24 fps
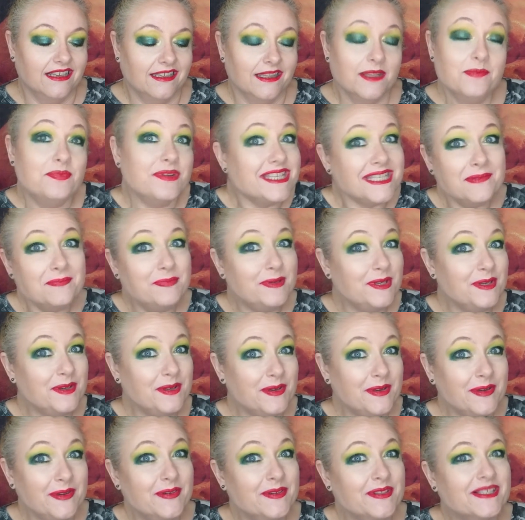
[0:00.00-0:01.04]
The pretty
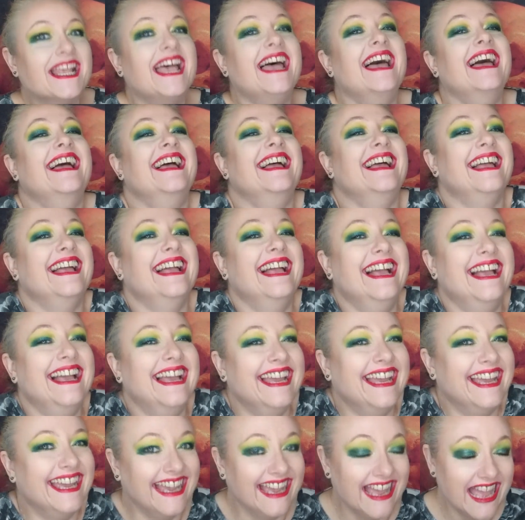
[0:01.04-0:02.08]
blues.
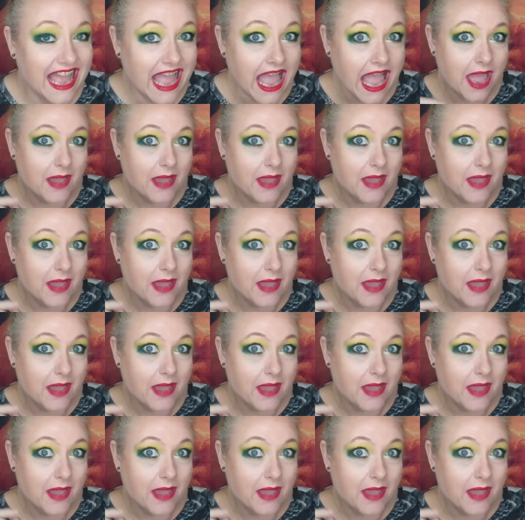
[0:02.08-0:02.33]
But